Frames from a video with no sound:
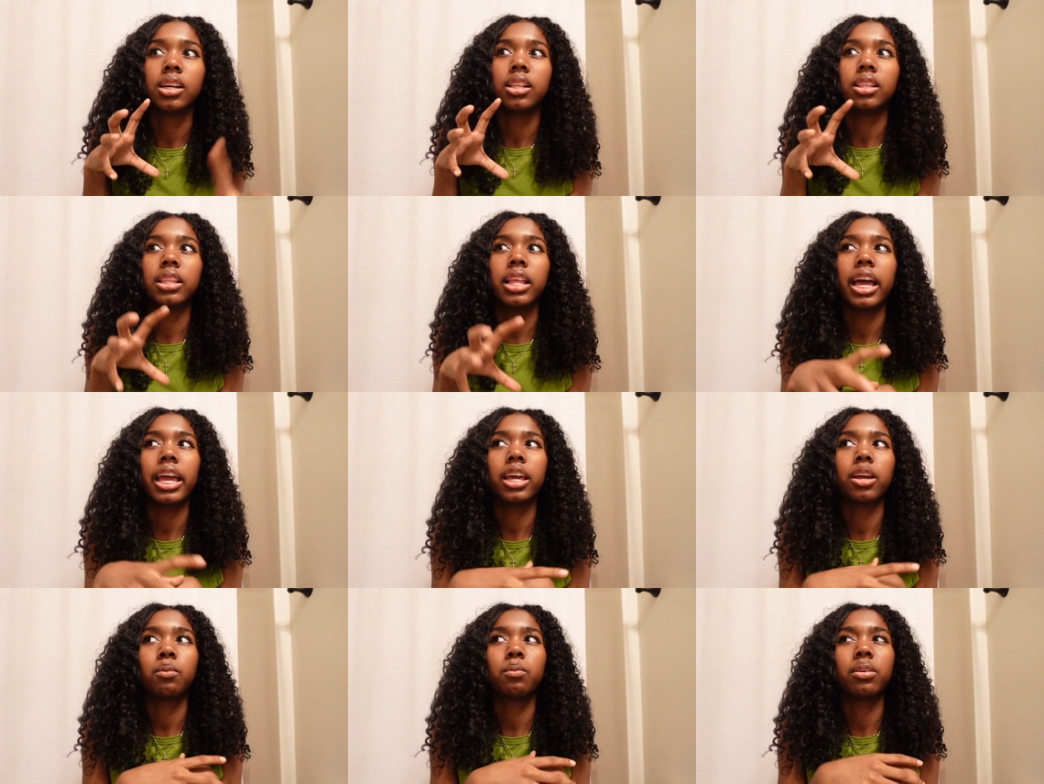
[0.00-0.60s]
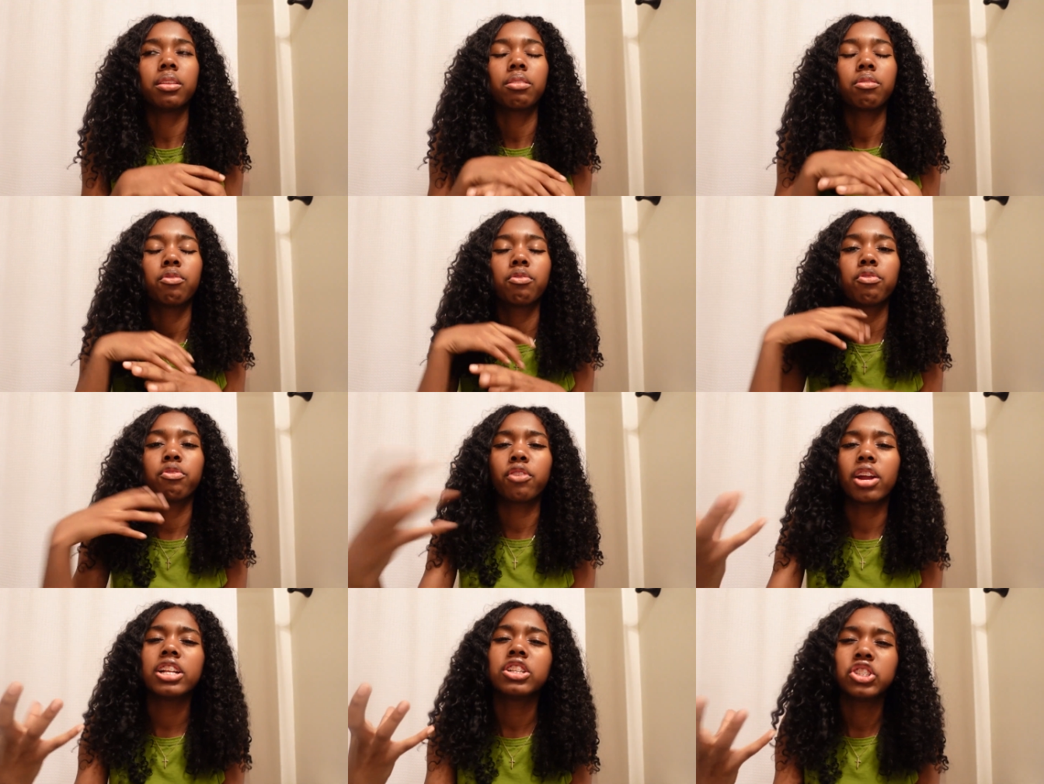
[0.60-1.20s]
like with
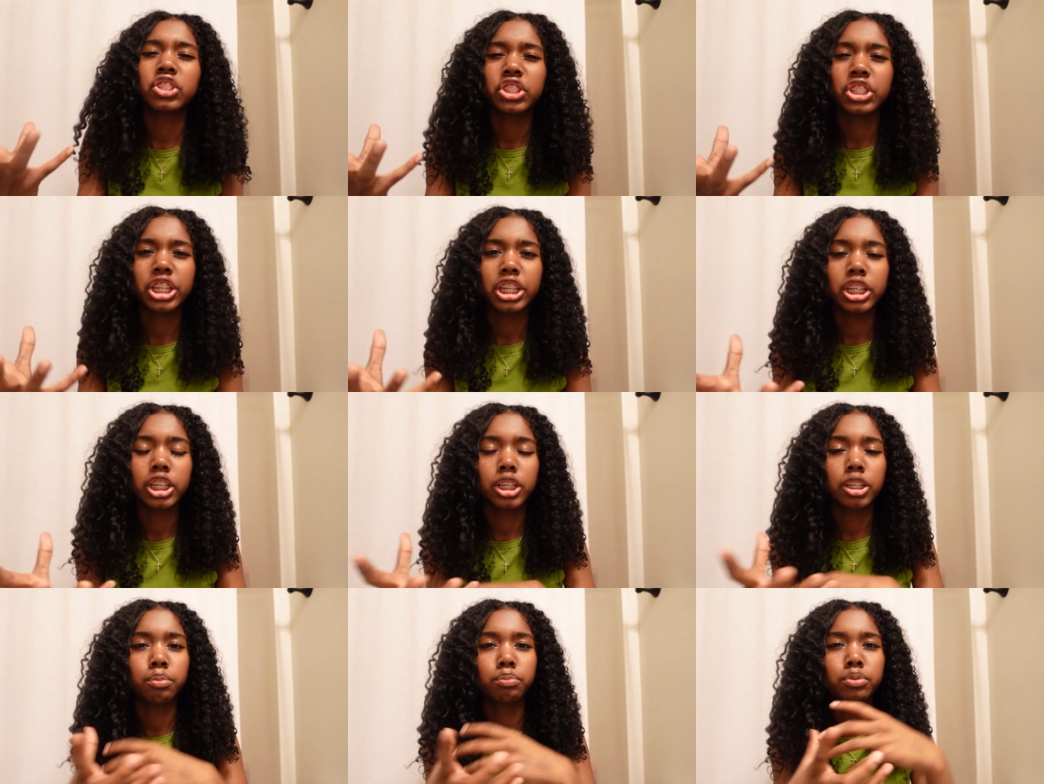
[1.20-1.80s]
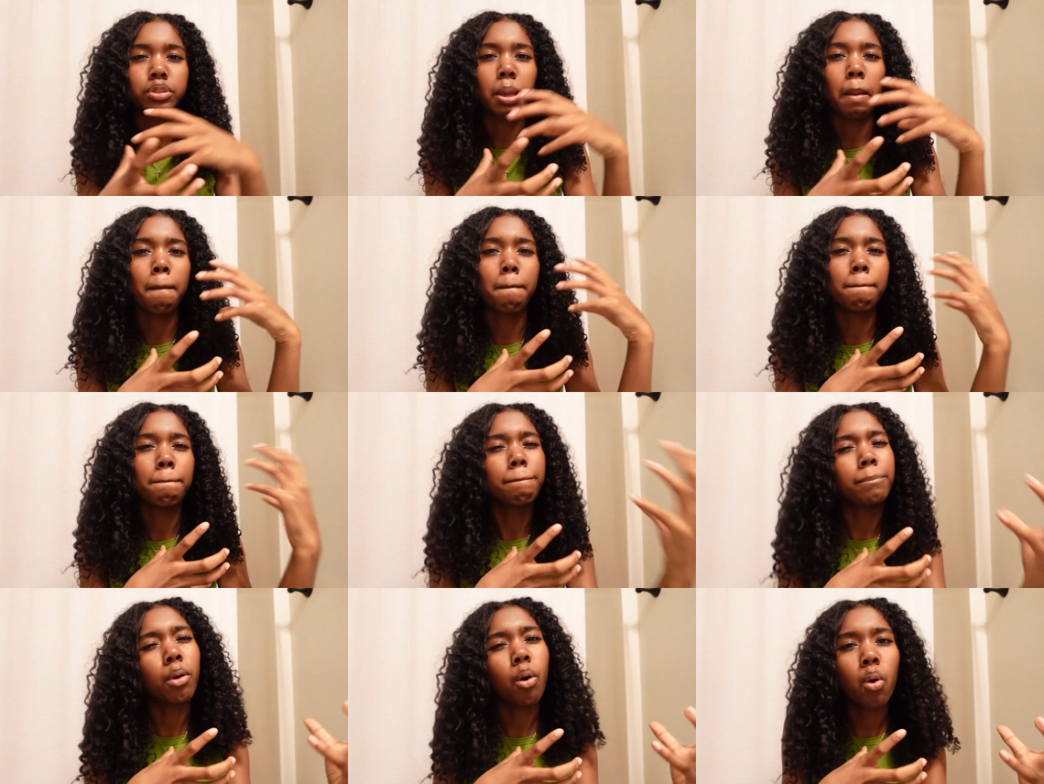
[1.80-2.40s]
friendships
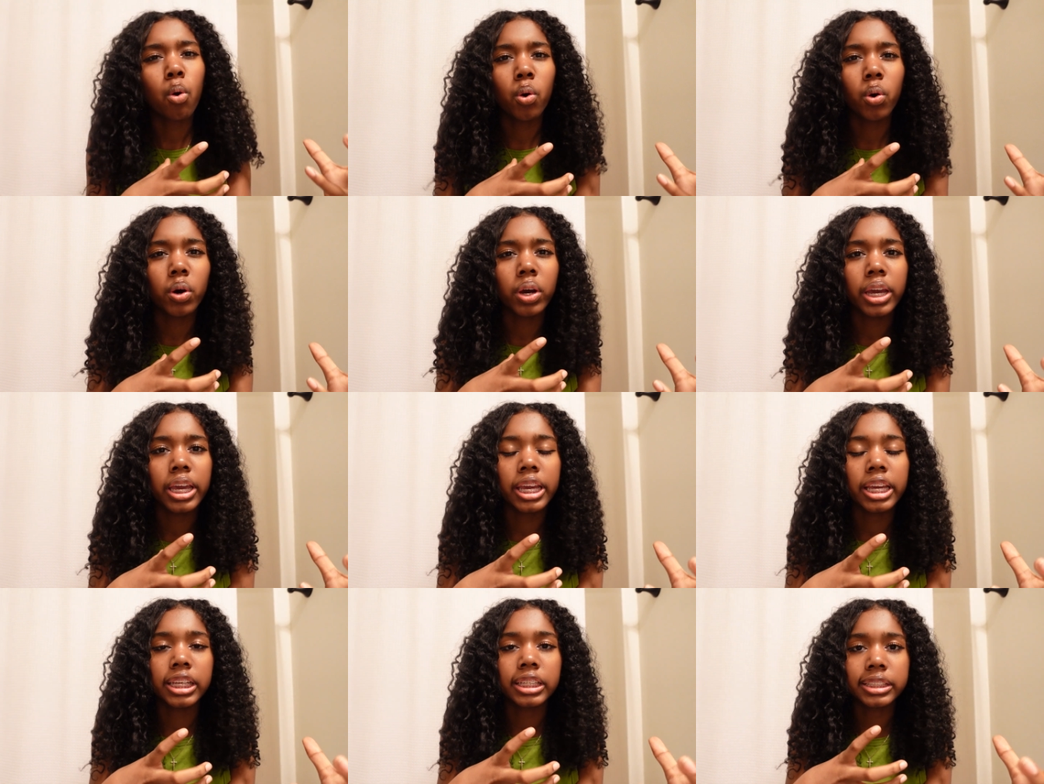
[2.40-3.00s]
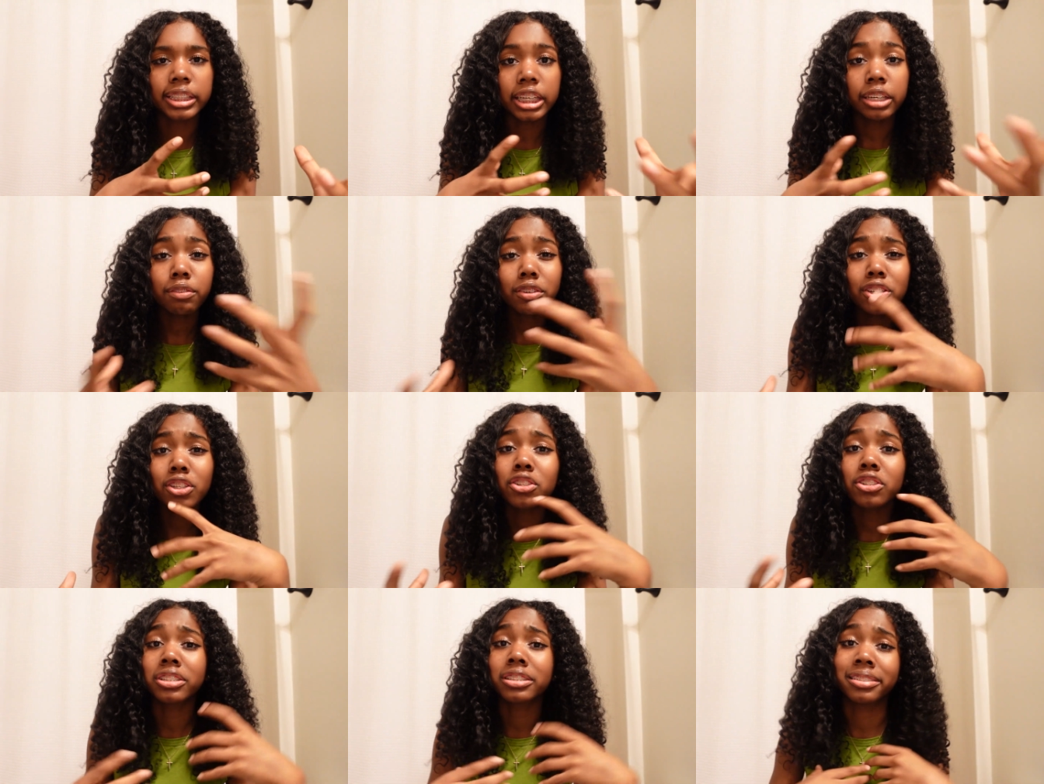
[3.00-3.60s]
and boys,
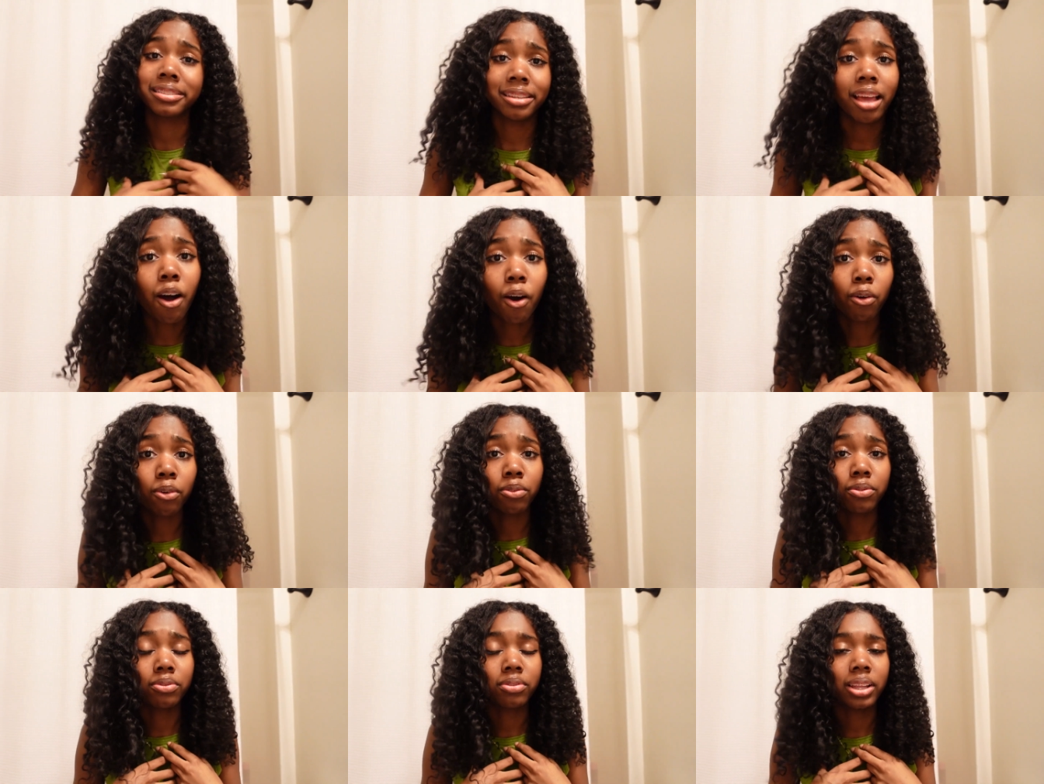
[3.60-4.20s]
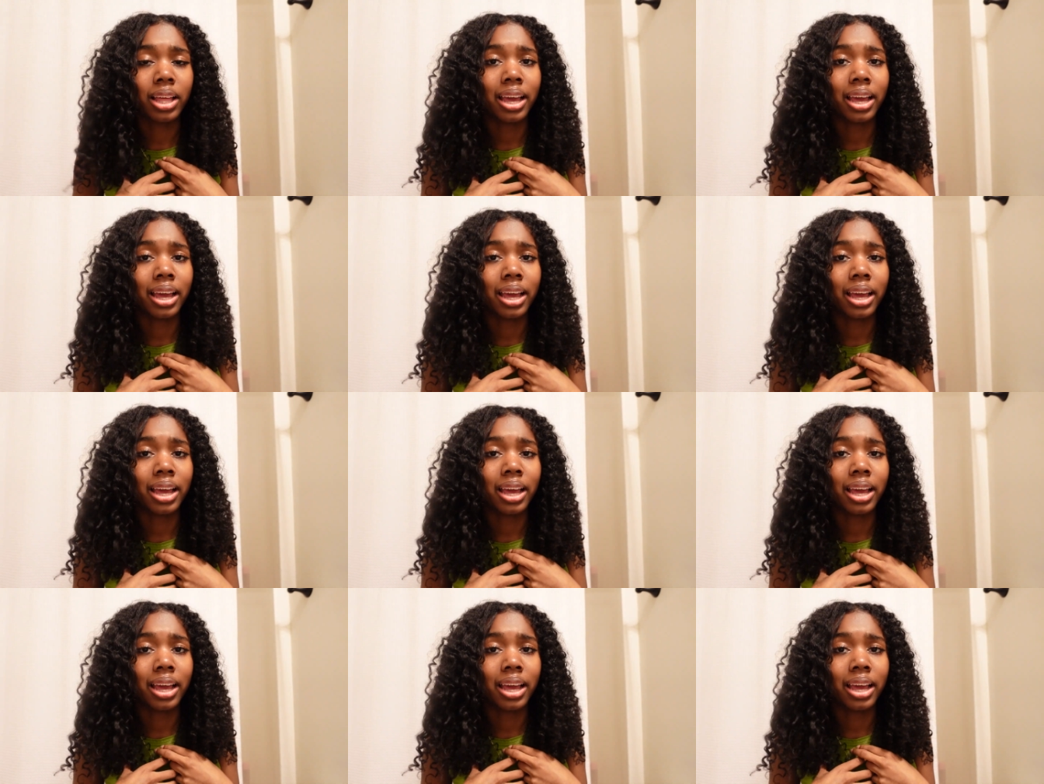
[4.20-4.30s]
even yourself.